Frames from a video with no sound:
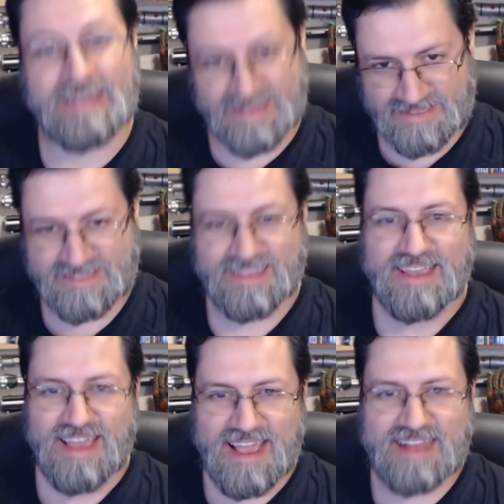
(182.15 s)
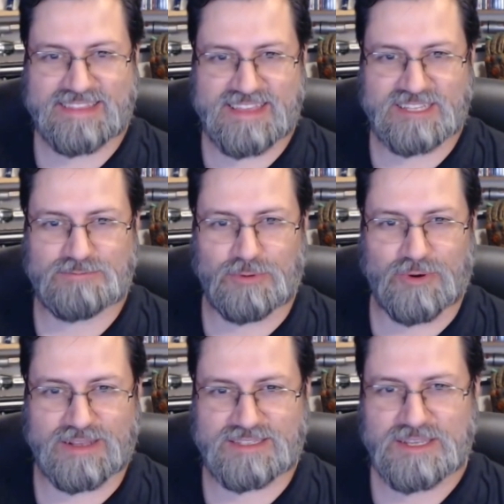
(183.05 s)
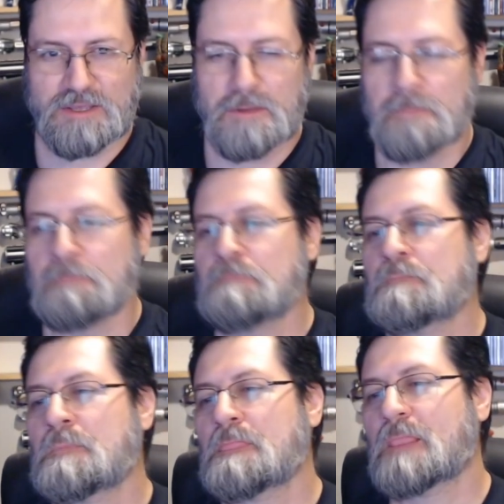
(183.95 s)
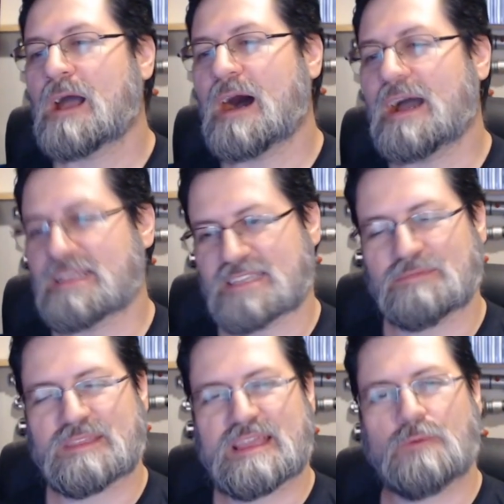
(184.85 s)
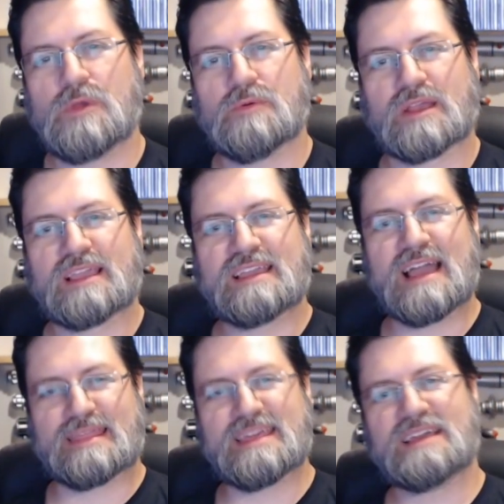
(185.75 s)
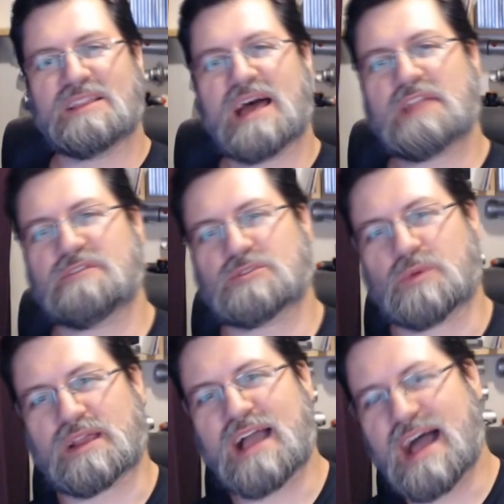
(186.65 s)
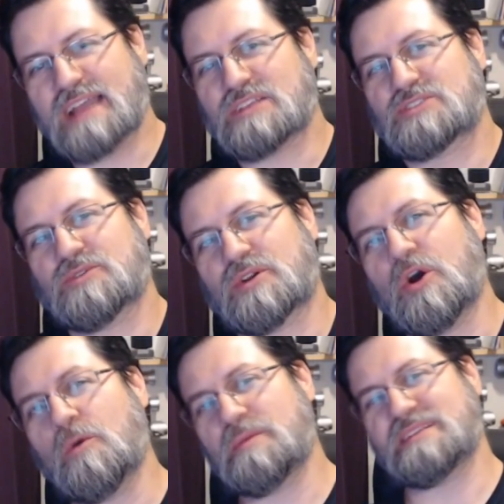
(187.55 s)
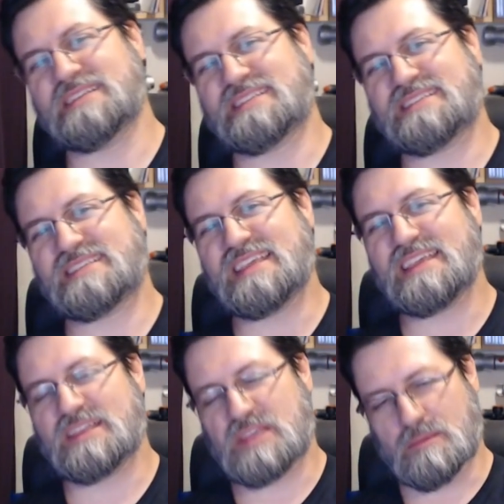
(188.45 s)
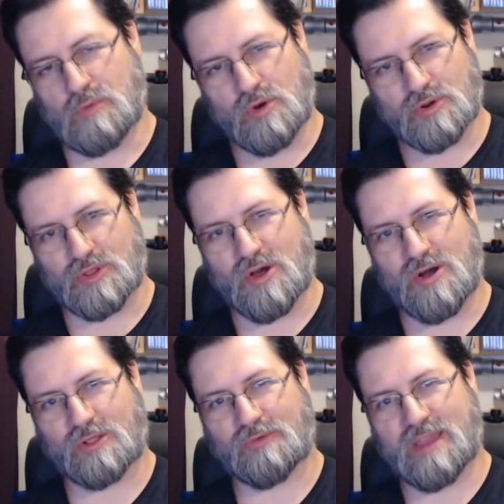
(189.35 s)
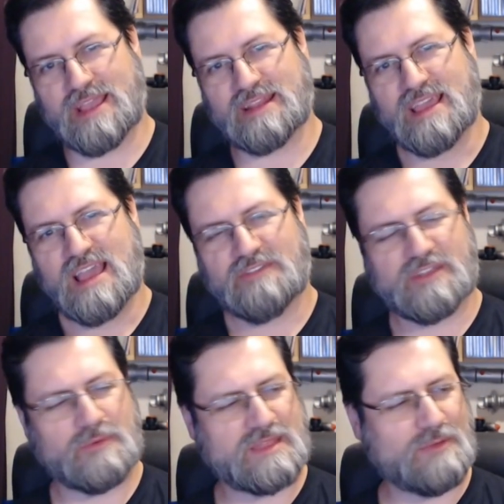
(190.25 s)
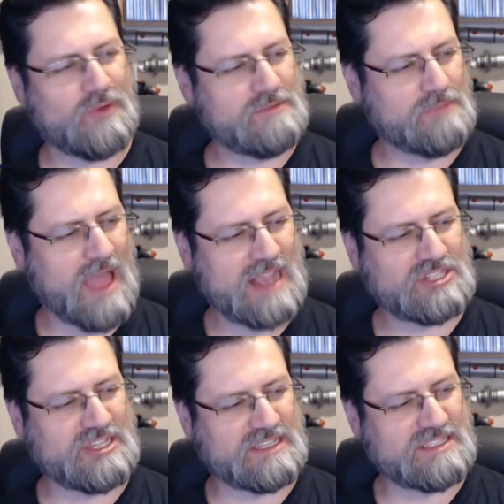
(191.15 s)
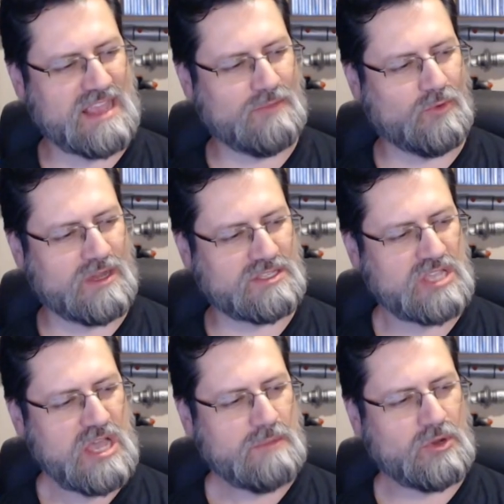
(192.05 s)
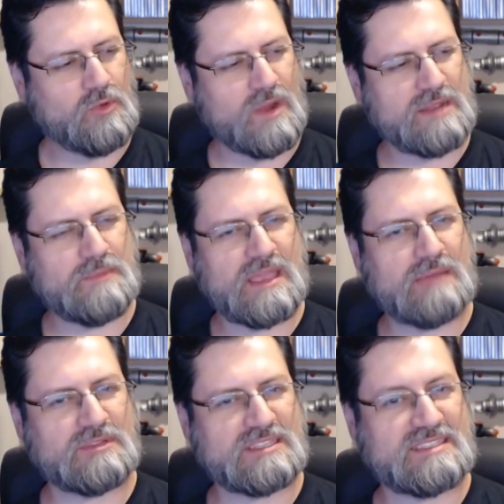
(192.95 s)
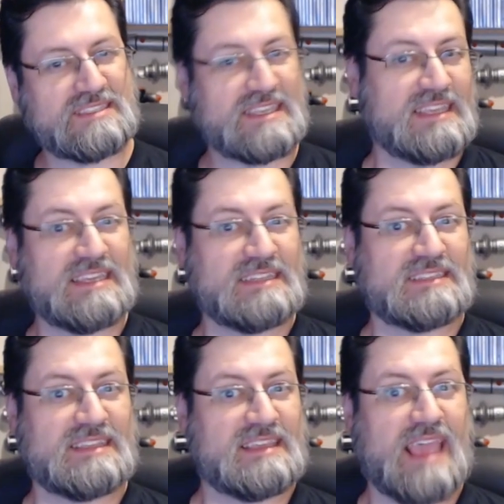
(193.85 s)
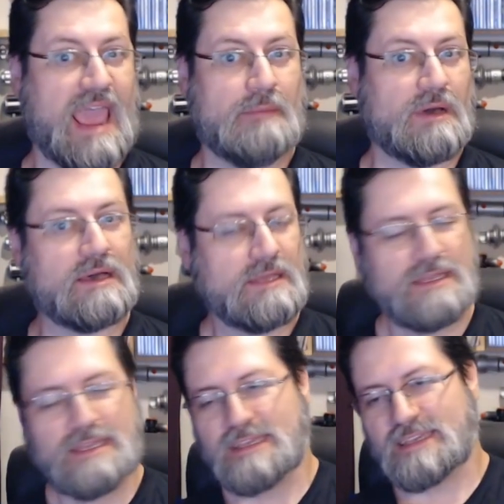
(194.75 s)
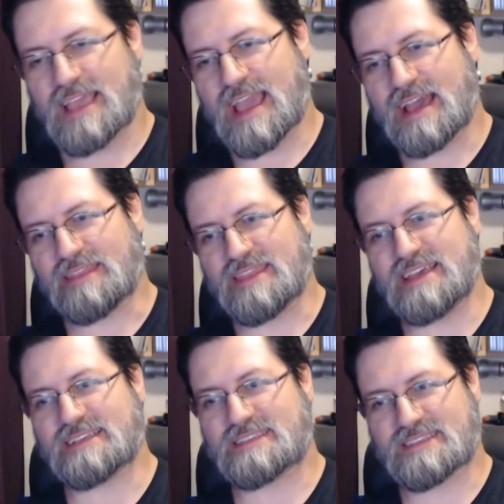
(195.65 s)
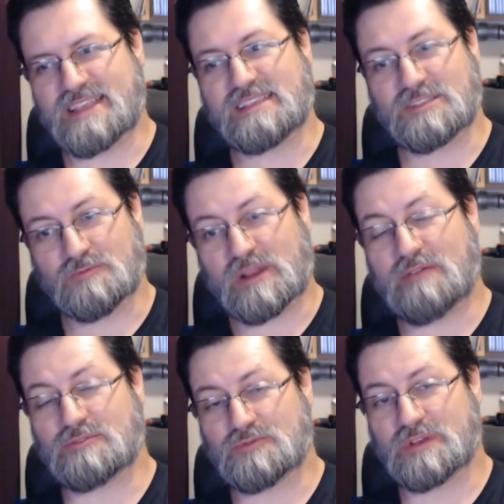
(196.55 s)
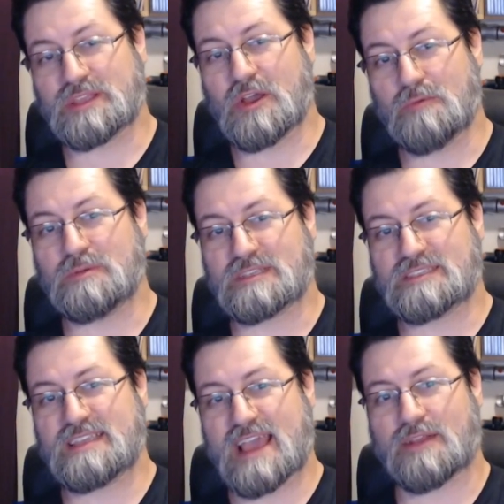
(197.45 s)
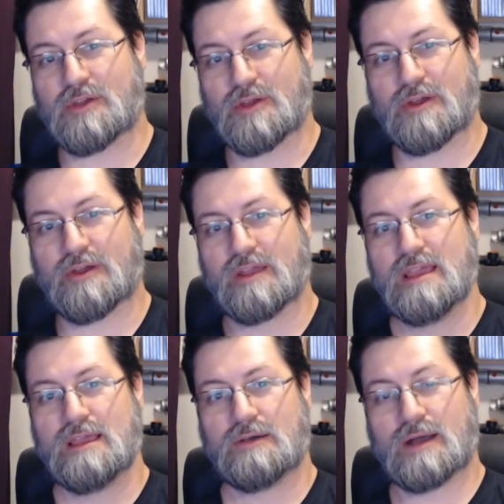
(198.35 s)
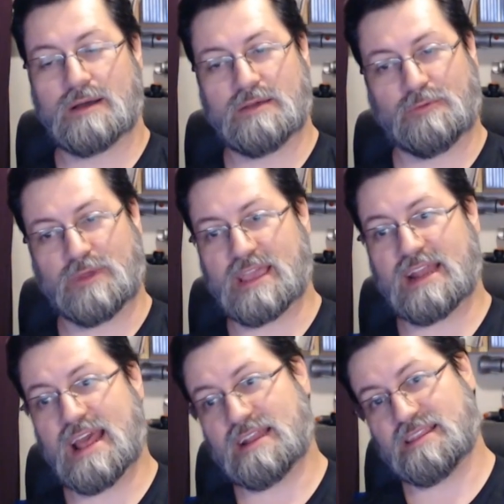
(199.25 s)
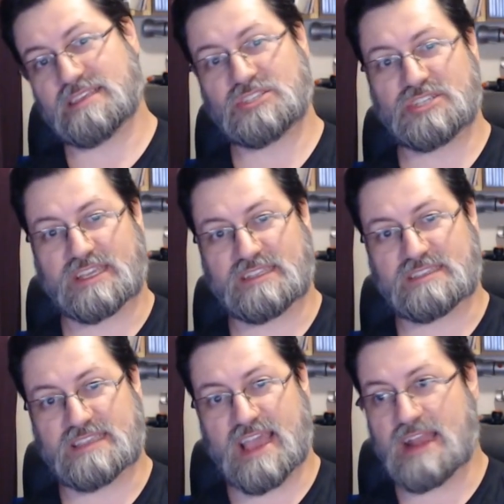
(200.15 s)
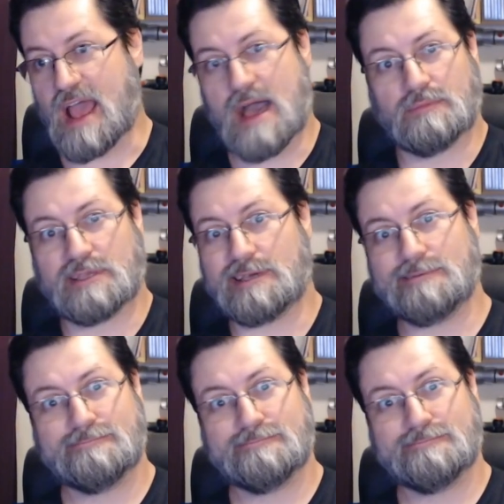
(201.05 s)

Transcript: it at this point. Uh, it's something that we were, I think a lot of us were kind of sort of hoping to see in the Immortal Hulk, right? I forget what that one black chick's name was, but who wound up being able to see into the gamma yeah, this, this is what I was really hoping to see out of her. Well, if we get it out of this chick instead, I'm good.